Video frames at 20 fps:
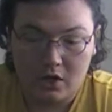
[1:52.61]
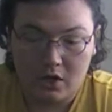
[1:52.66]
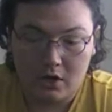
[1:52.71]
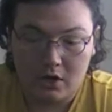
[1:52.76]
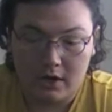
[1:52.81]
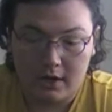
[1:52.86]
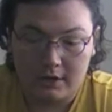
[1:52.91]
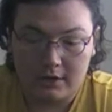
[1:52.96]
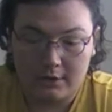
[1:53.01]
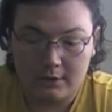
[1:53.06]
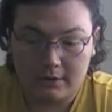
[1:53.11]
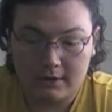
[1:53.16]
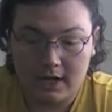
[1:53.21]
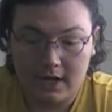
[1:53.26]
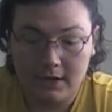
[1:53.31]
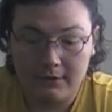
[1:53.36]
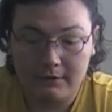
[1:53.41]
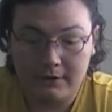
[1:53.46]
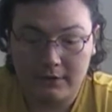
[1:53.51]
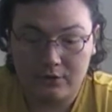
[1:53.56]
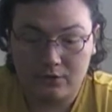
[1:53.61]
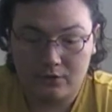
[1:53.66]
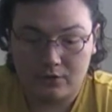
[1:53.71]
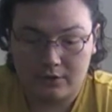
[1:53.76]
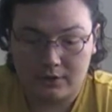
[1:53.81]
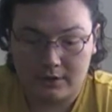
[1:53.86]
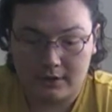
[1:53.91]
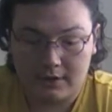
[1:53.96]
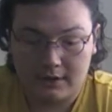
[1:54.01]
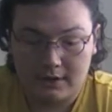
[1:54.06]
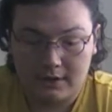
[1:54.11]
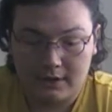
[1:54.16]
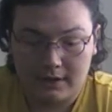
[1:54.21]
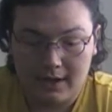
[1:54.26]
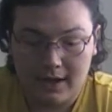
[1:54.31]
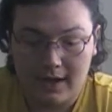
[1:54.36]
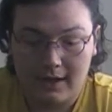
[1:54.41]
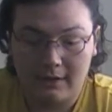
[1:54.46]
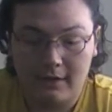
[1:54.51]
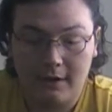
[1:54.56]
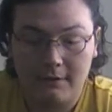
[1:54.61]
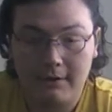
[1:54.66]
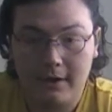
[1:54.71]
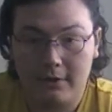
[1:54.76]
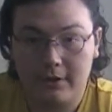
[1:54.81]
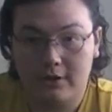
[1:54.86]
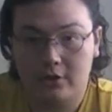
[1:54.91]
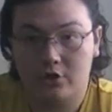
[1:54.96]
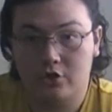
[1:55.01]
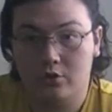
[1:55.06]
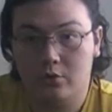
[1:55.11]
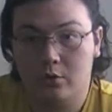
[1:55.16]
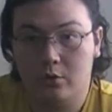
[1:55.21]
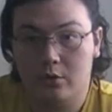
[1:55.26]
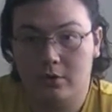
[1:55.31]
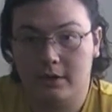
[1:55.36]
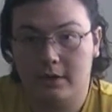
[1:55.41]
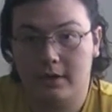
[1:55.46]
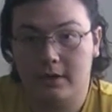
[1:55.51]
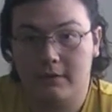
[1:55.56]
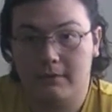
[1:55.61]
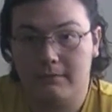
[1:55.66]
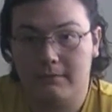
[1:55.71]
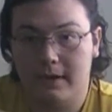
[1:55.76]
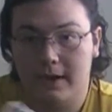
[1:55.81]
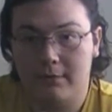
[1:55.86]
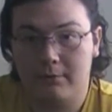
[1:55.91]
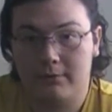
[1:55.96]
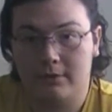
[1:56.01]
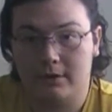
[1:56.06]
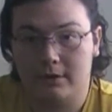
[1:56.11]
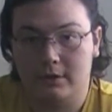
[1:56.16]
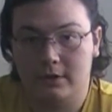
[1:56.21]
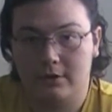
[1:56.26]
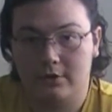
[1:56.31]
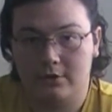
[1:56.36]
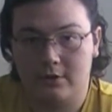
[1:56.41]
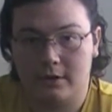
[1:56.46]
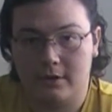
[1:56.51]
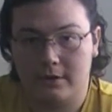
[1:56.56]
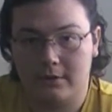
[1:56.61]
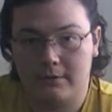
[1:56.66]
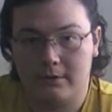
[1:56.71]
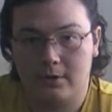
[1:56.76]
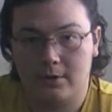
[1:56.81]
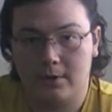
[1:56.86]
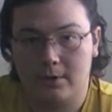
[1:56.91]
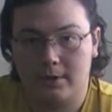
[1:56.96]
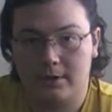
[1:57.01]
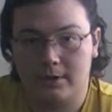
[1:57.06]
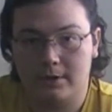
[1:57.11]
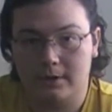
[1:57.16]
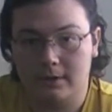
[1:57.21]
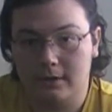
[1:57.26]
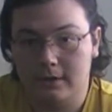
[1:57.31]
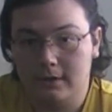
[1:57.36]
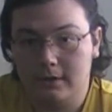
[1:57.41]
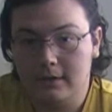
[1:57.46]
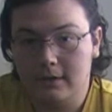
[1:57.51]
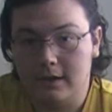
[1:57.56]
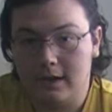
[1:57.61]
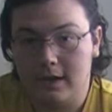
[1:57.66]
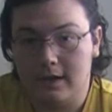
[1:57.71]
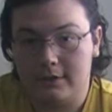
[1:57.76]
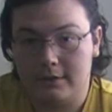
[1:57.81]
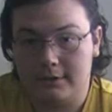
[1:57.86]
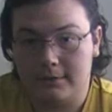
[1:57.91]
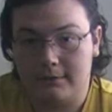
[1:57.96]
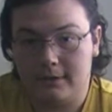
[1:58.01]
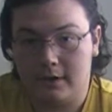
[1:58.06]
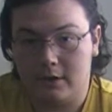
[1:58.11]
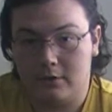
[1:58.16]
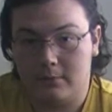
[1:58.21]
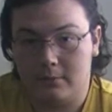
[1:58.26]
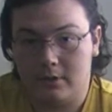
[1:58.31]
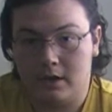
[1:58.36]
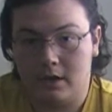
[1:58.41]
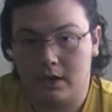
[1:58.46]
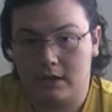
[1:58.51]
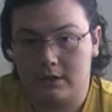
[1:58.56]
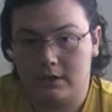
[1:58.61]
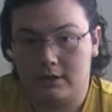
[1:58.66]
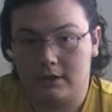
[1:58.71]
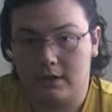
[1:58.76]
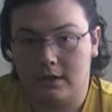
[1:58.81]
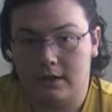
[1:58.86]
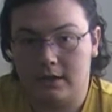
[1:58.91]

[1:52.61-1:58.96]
Alright, so it's kind of interesting. I love how they shoehorn in a fight with the Lizard at the very end as the final boss.